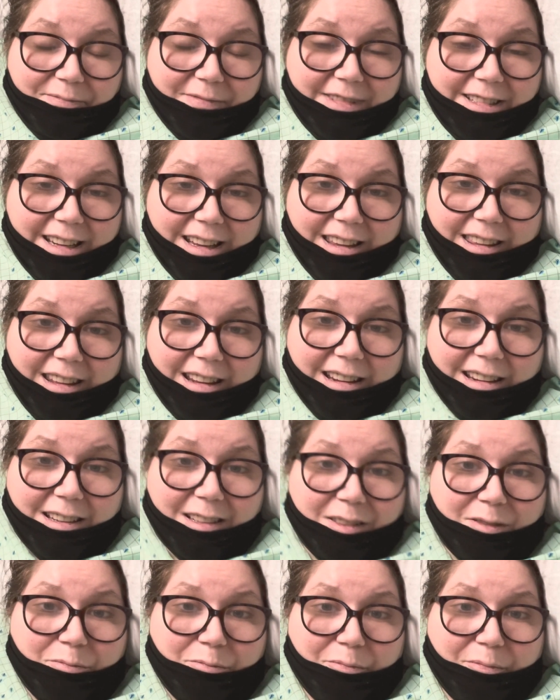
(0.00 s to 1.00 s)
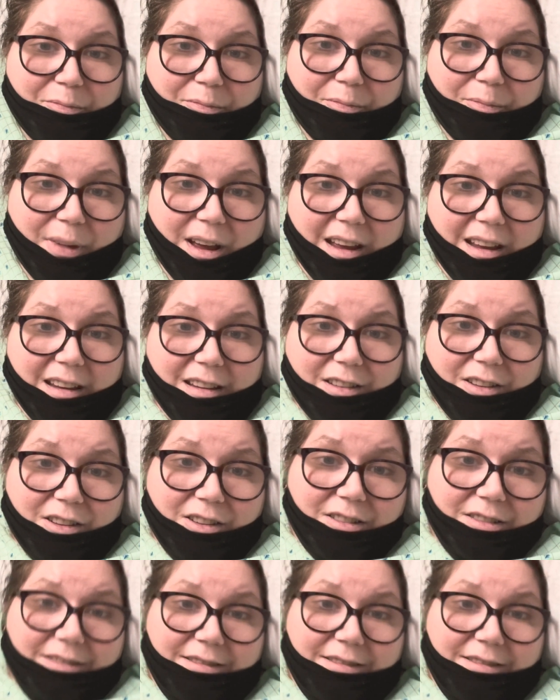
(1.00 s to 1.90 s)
Till then, bye y'all.